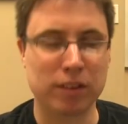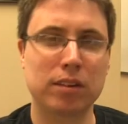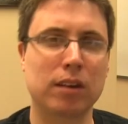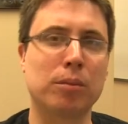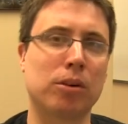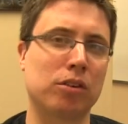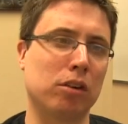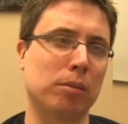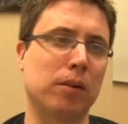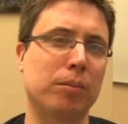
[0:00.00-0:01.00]
it's a little more
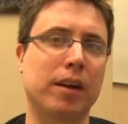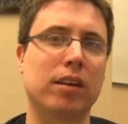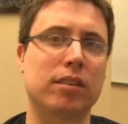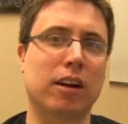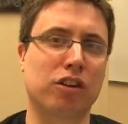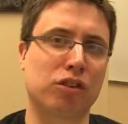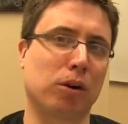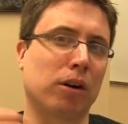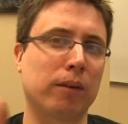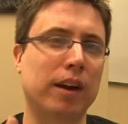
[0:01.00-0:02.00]
doable because they're
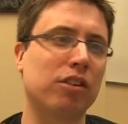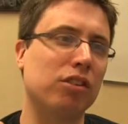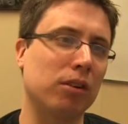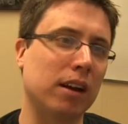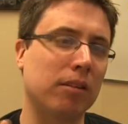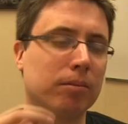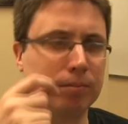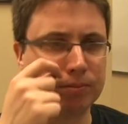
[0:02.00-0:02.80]
shorter range shooting,